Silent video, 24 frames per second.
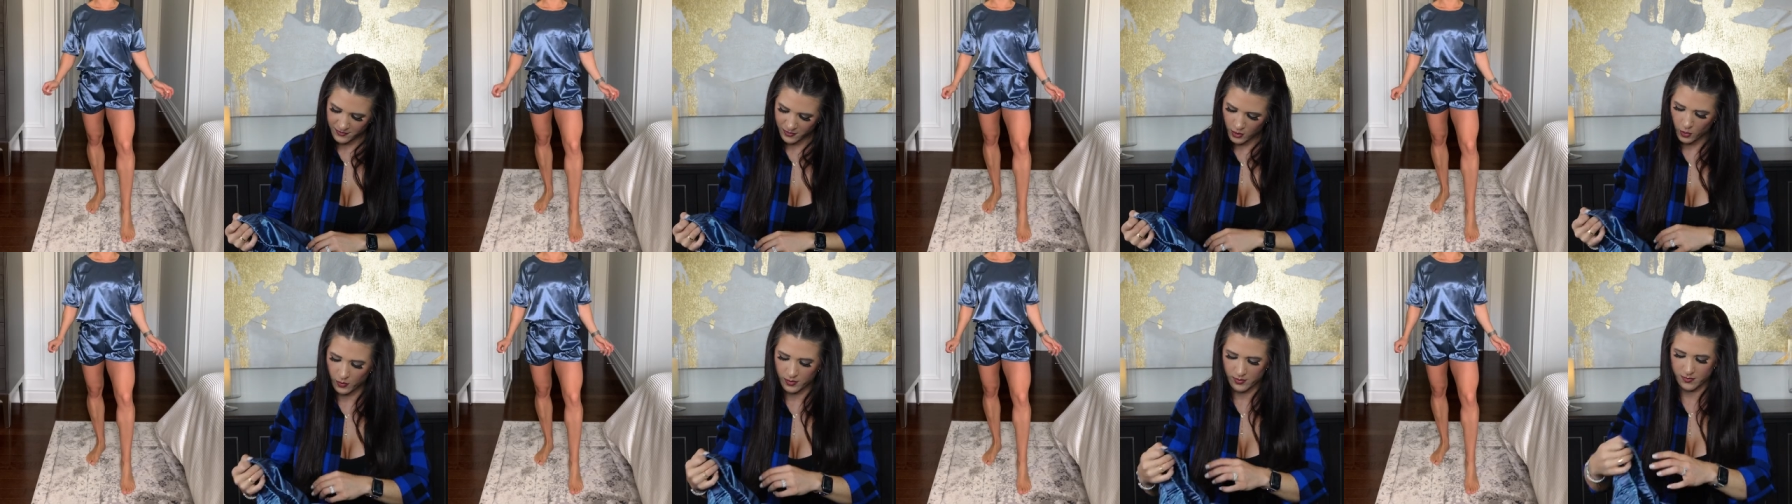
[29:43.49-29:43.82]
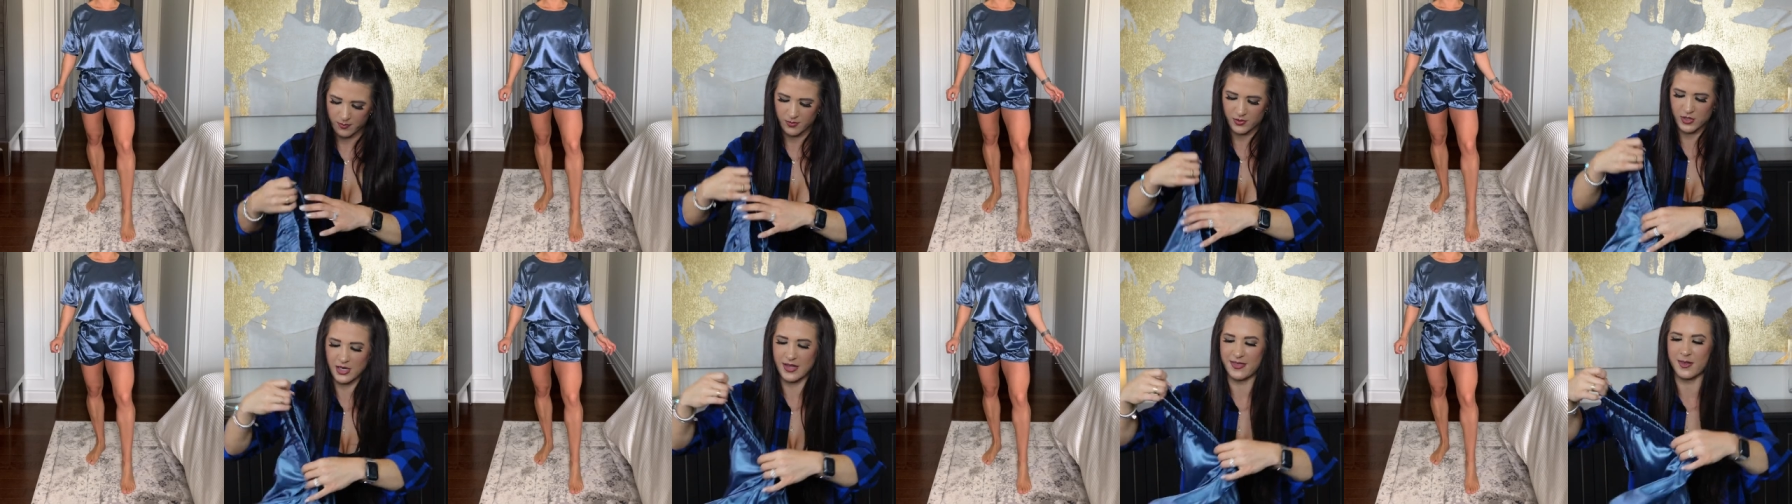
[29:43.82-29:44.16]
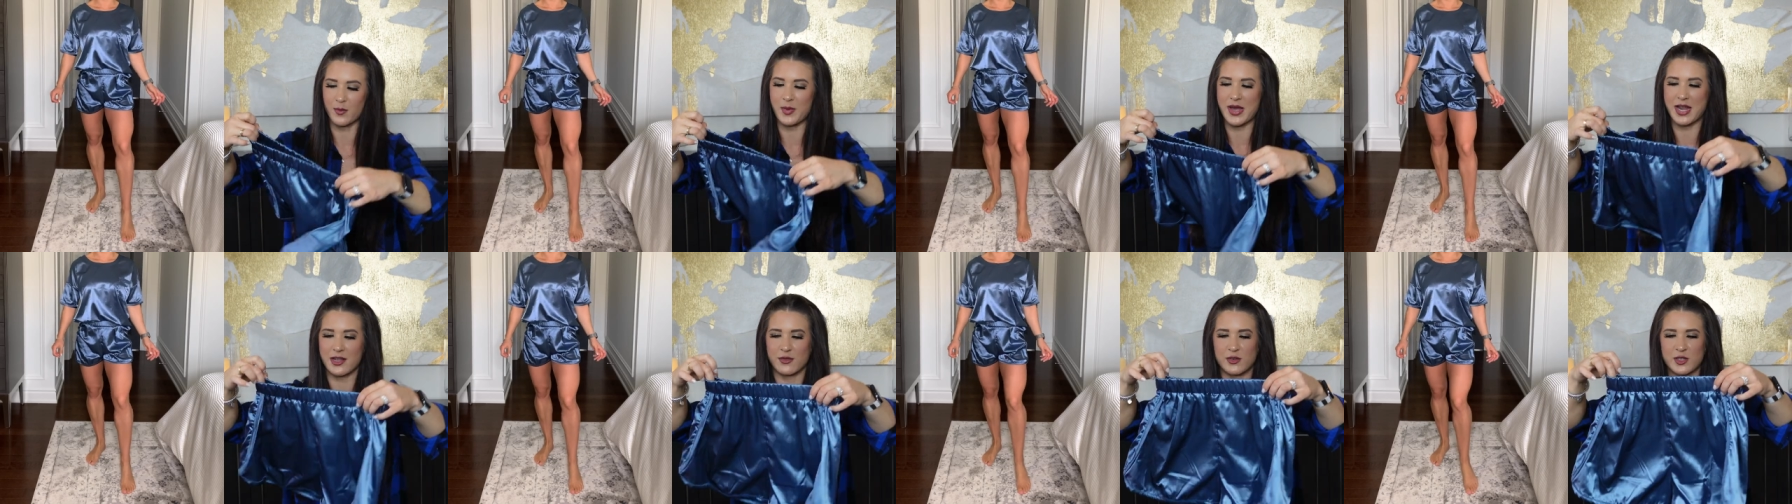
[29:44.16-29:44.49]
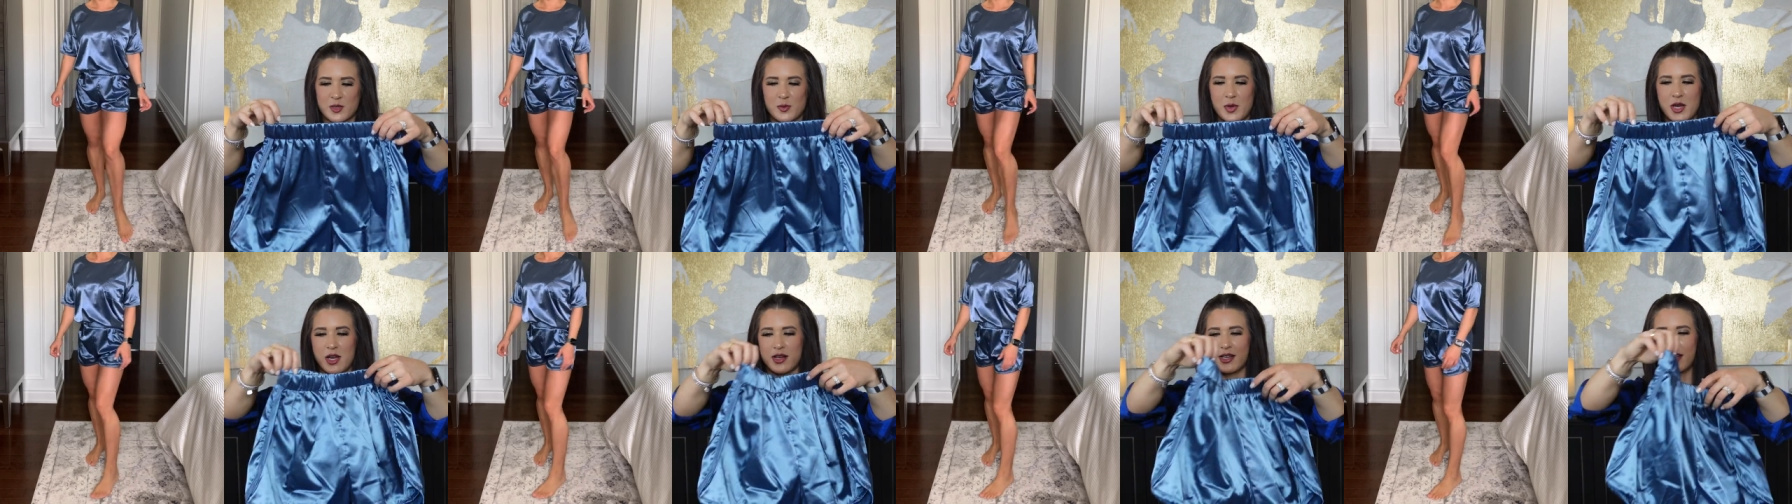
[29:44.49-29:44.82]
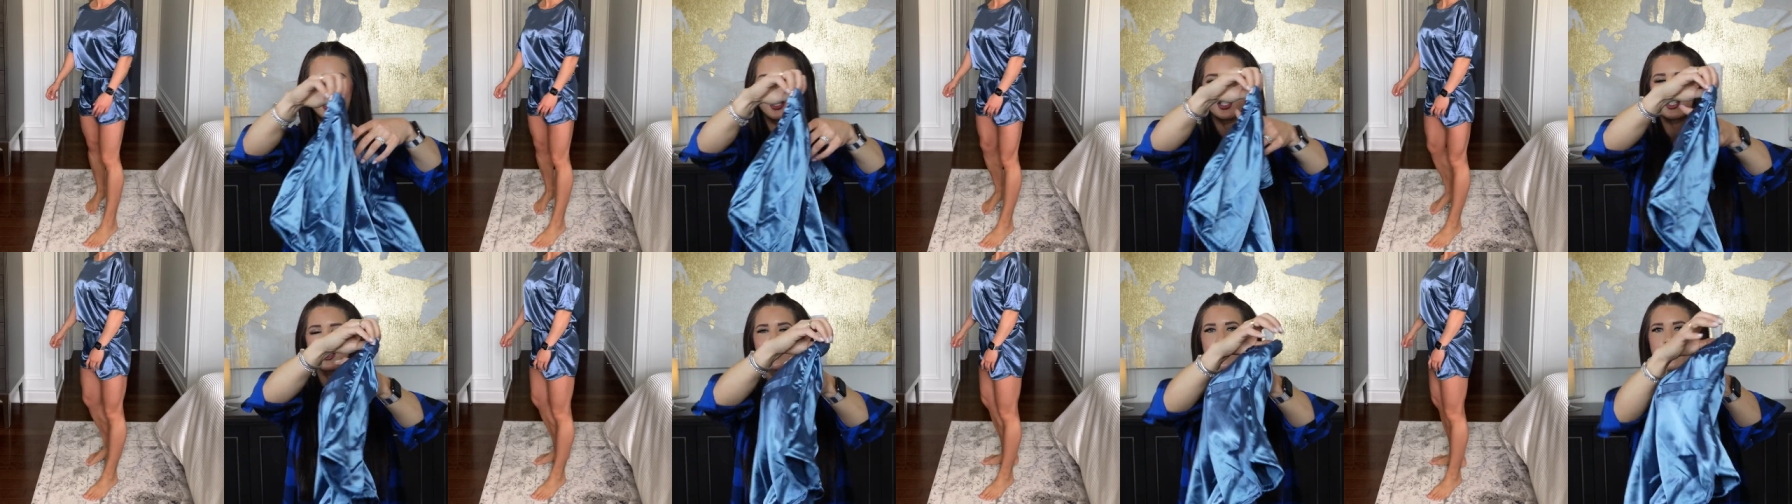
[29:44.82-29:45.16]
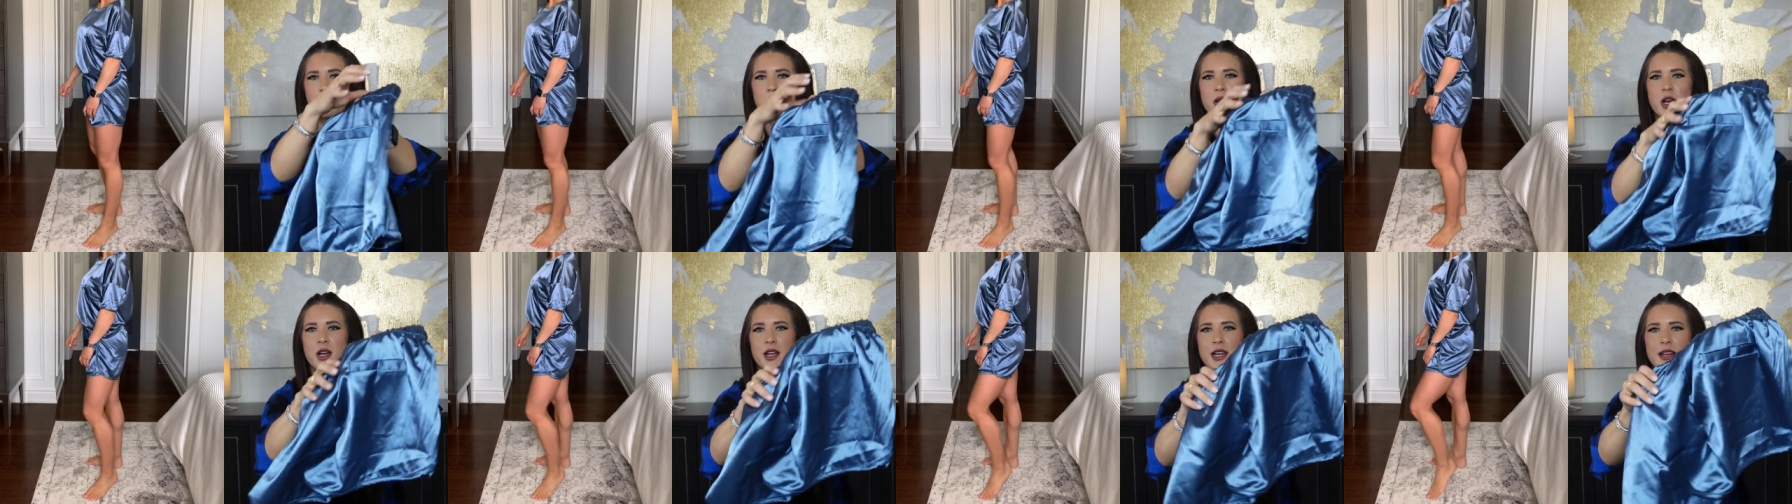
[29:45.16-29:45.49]
Oh, at the back there's pocket, just
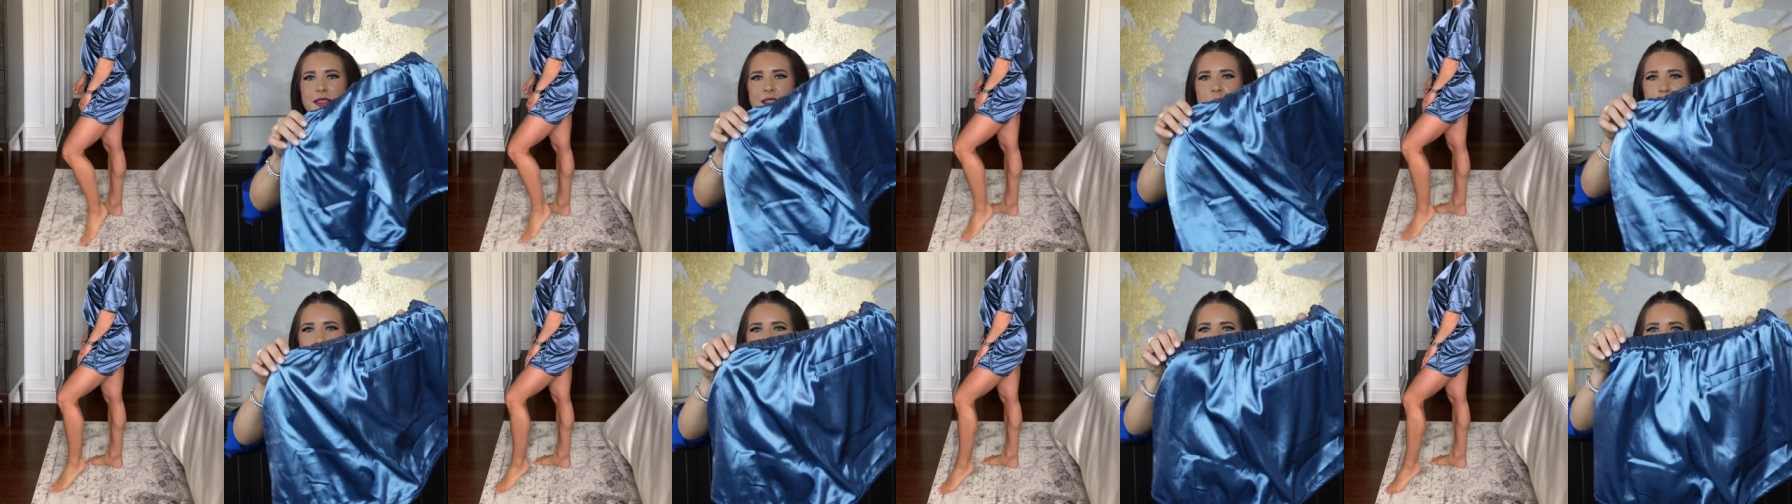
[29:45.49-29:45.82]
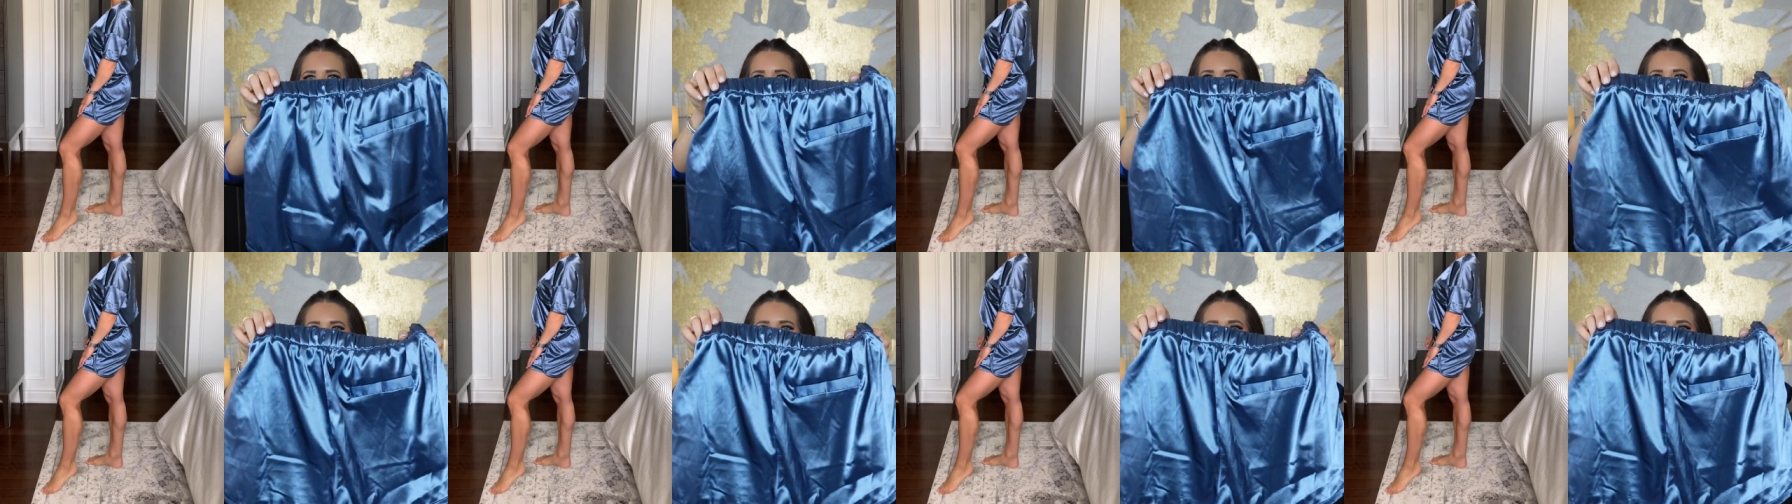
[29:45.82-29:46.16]
one pocket at the back.